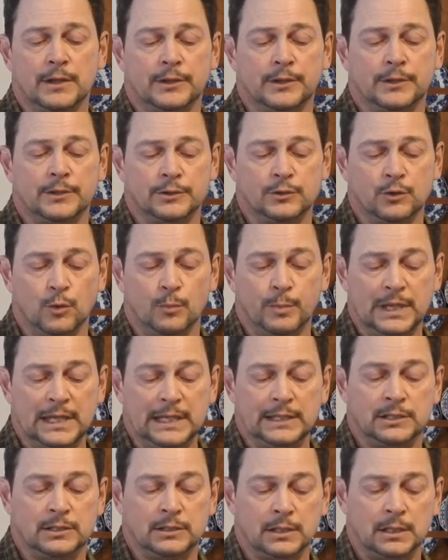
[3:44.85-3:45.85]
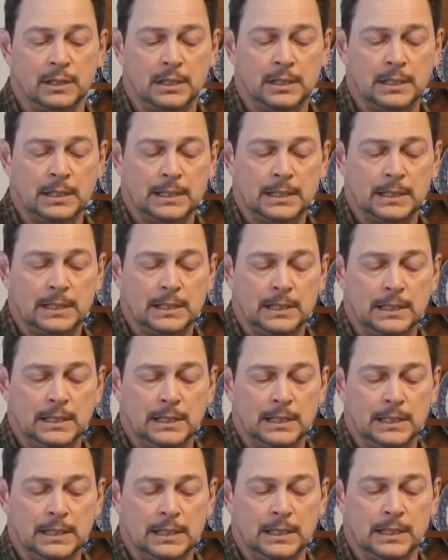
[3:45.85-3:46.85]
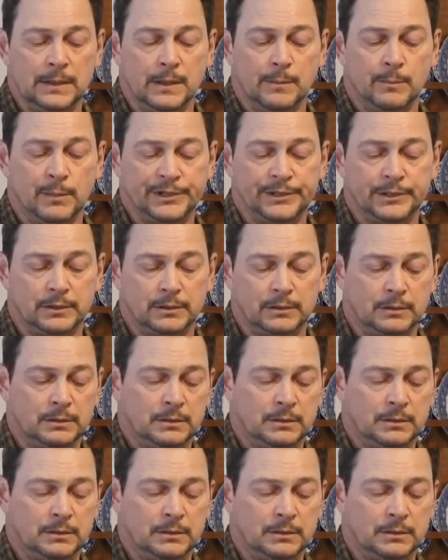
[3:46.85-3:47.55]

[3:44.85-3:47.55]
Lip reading: that there's no beads in the muzzle.